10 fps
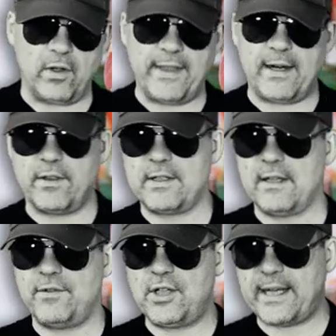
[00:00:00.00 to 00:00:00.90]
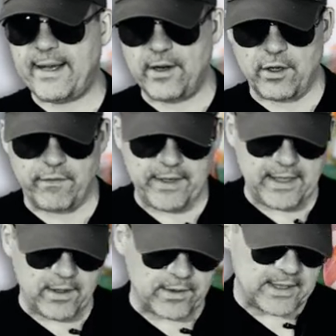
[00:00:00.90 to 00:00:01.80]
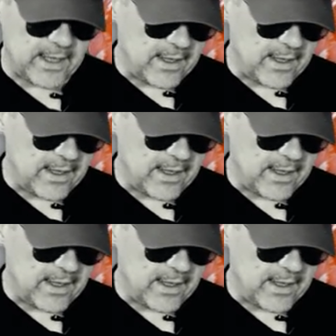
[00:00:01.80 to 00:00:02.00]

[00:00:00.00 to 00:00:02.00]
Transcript: all that other stuff. Check out our other videos.